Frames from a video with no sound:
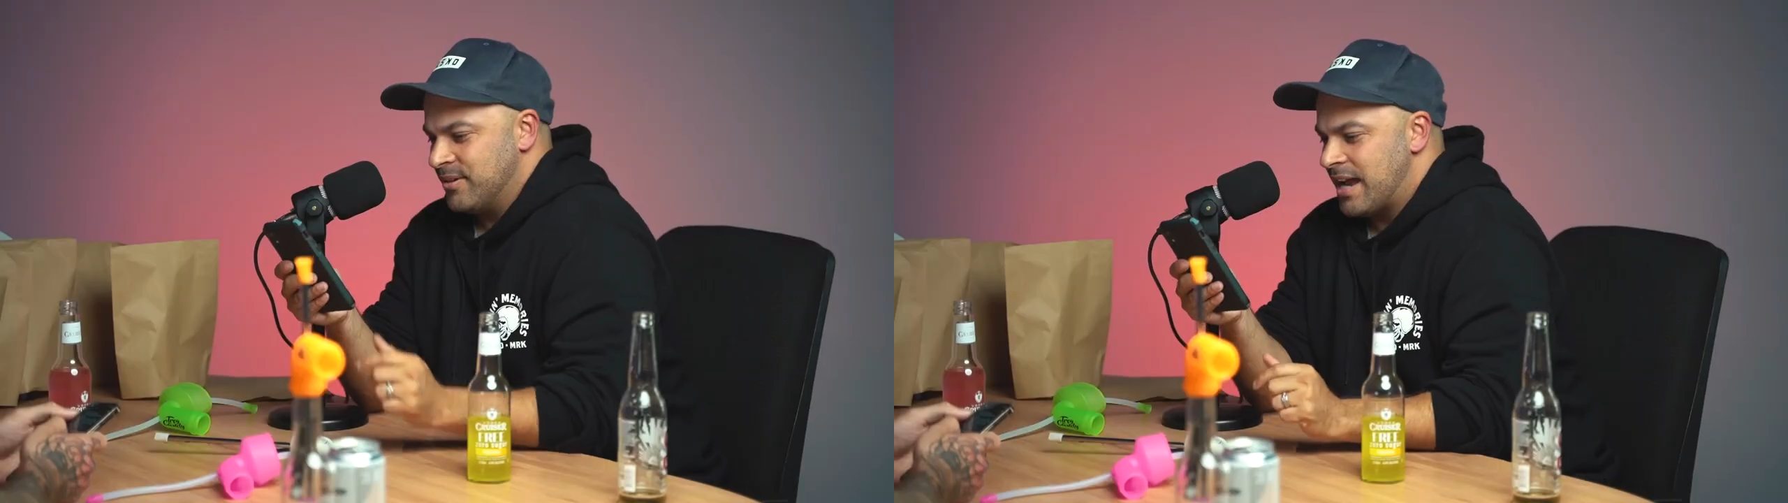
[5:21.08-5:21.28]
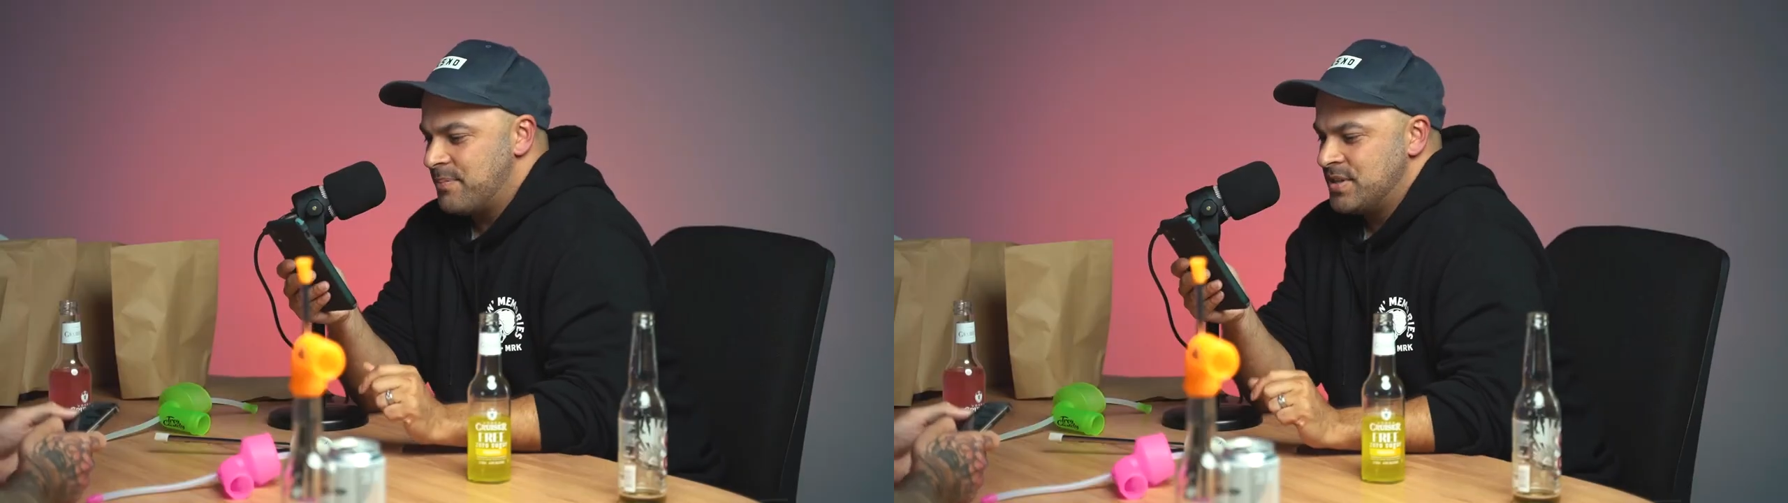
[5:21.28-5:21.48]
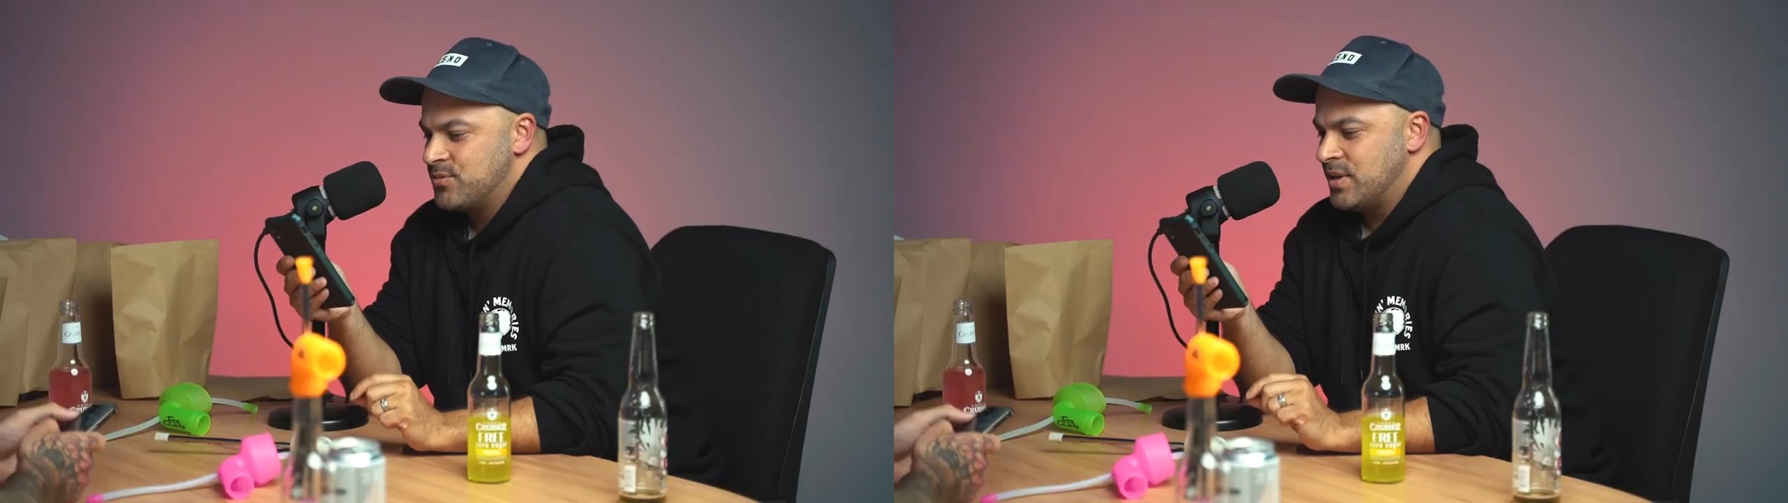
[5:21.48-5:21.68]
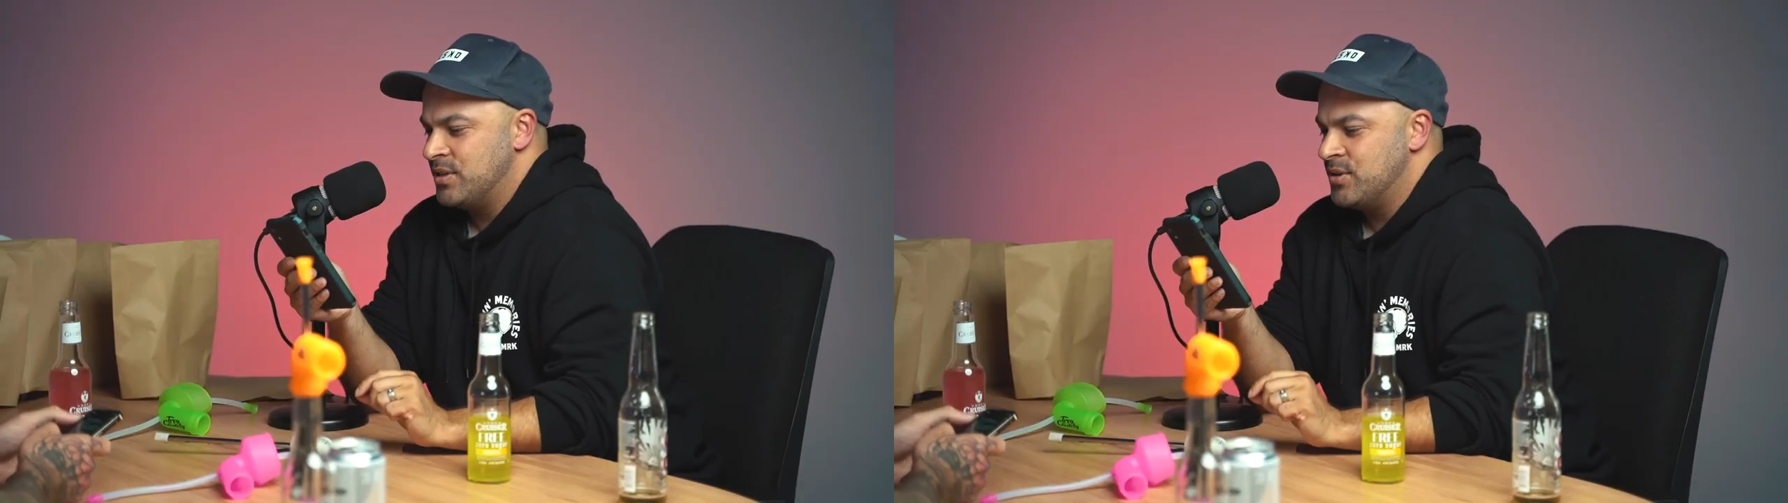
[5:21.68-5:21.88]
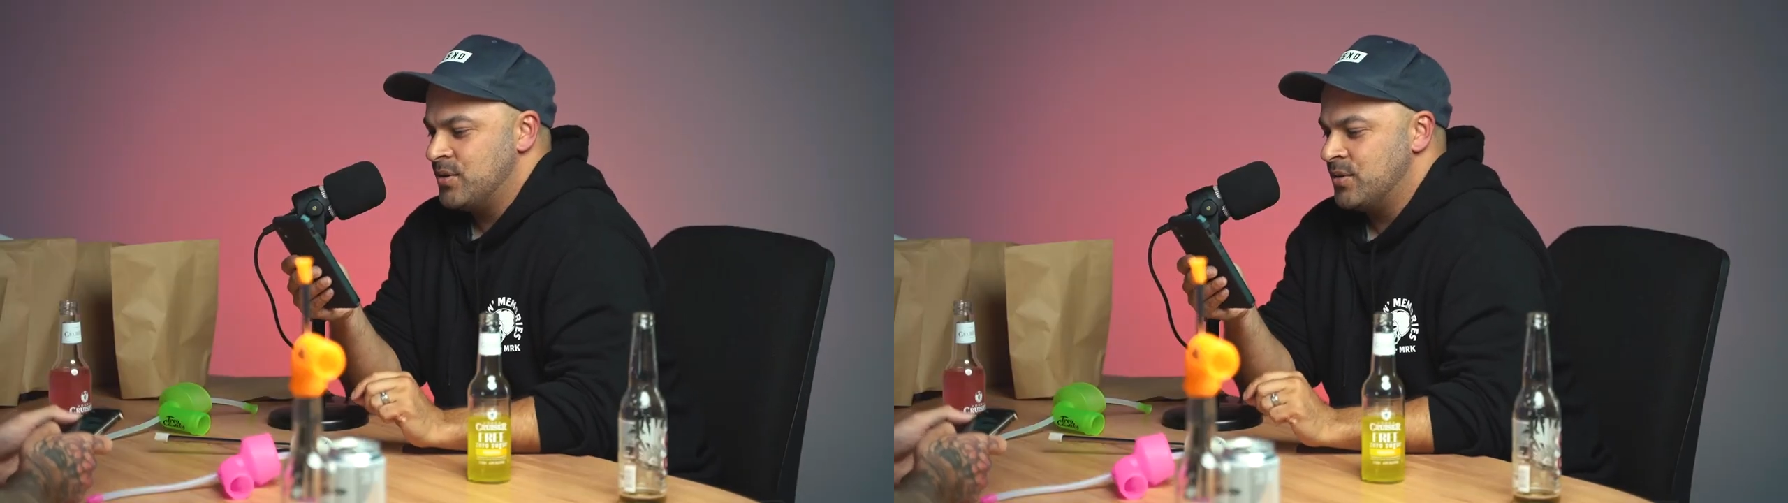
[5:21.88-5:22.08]
what happens when
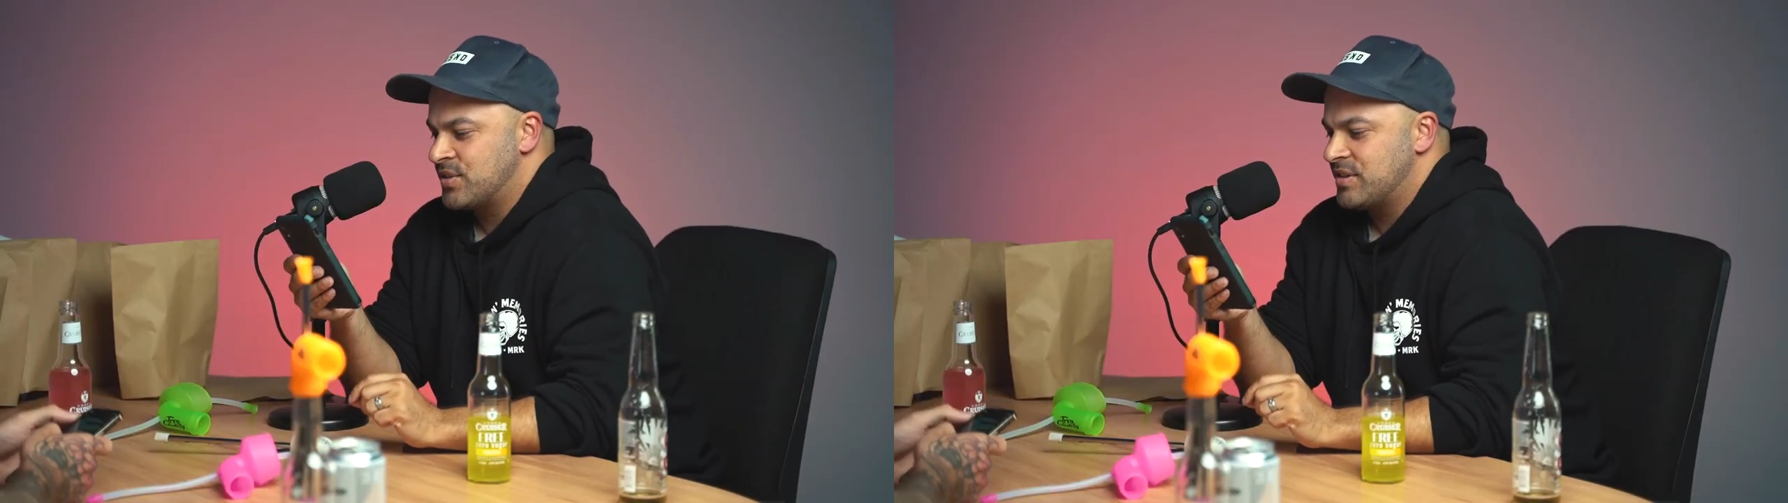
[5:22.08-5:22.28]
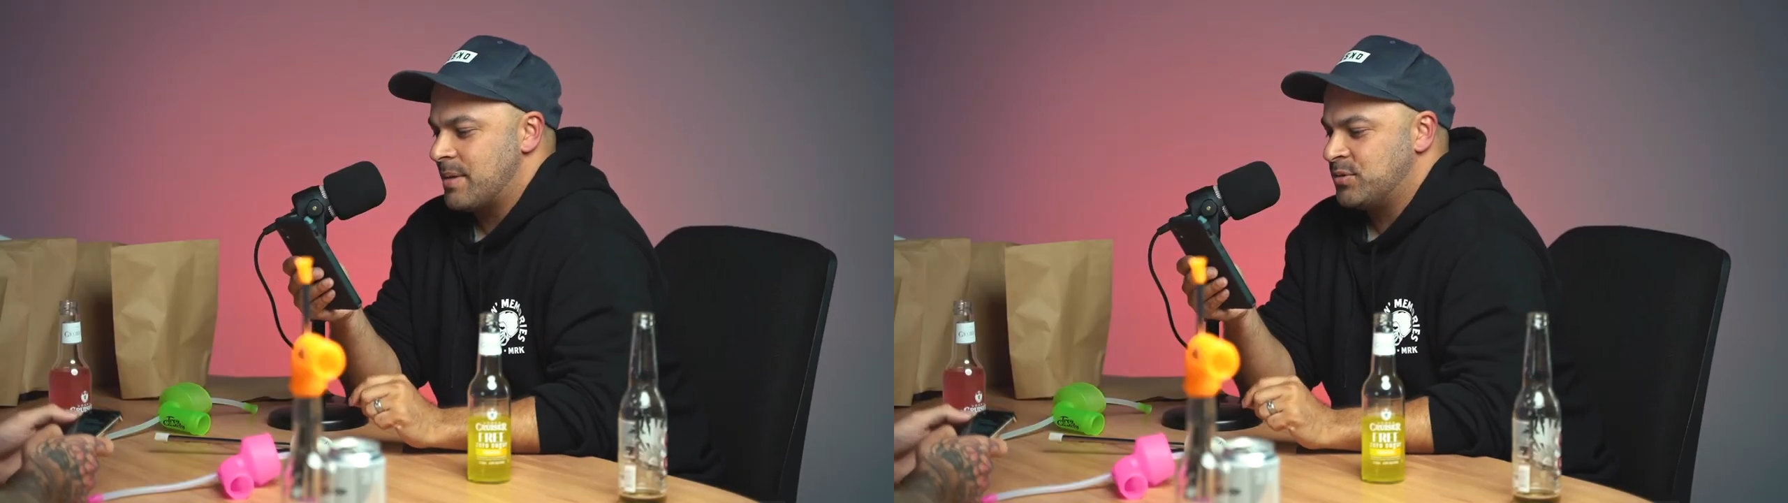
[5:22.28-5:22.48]
you slap